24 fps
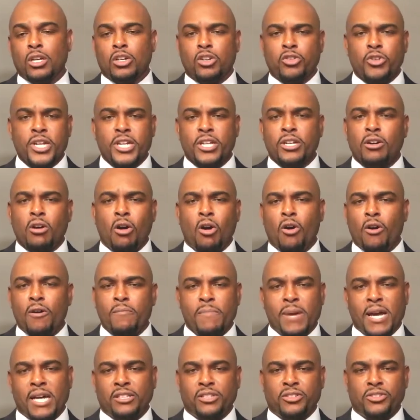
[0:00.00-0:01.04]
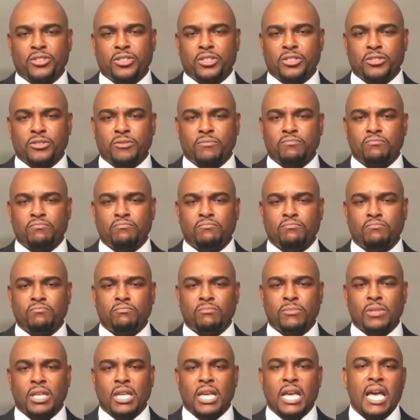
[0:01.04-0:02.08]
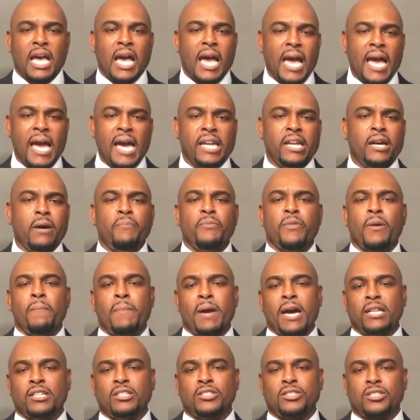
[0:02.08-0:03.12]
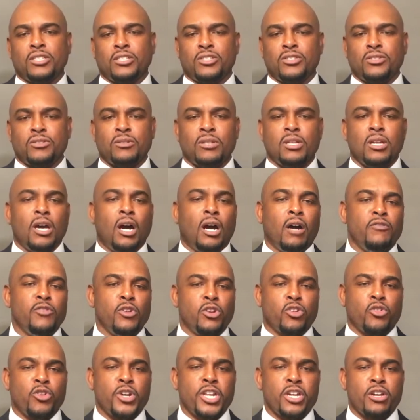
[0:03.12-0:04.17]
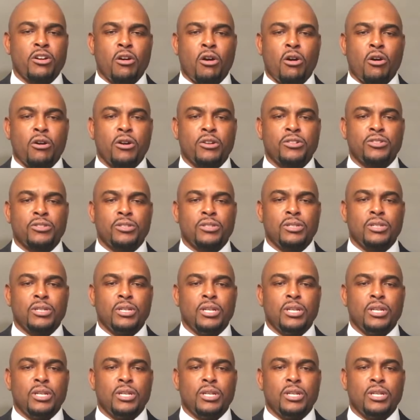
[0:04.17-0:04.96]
Credit card balances. Add up the balances of your credit cards.